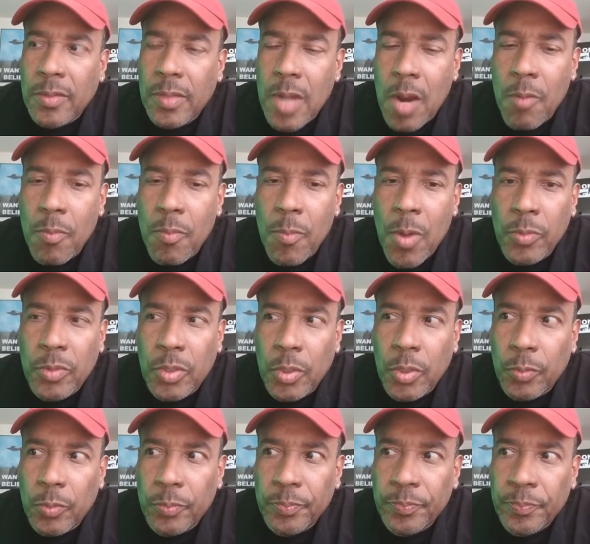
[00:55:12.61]
Start with mode
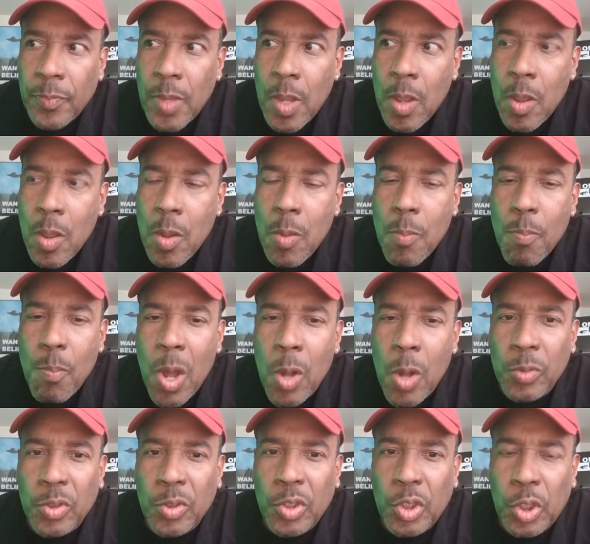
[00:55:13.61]
two. Okay.
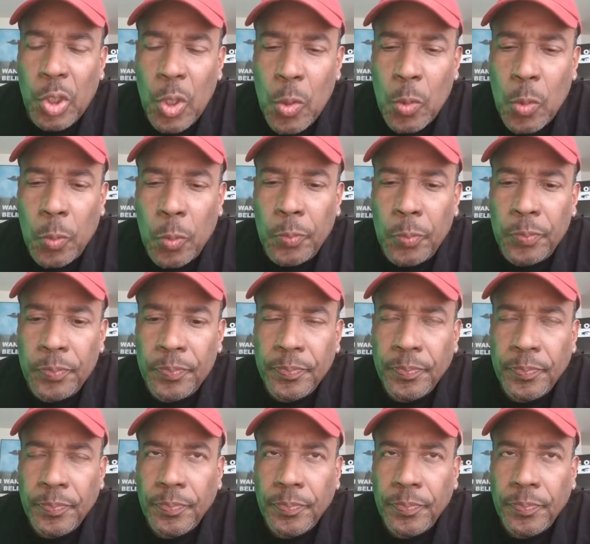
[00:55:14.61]
Mode two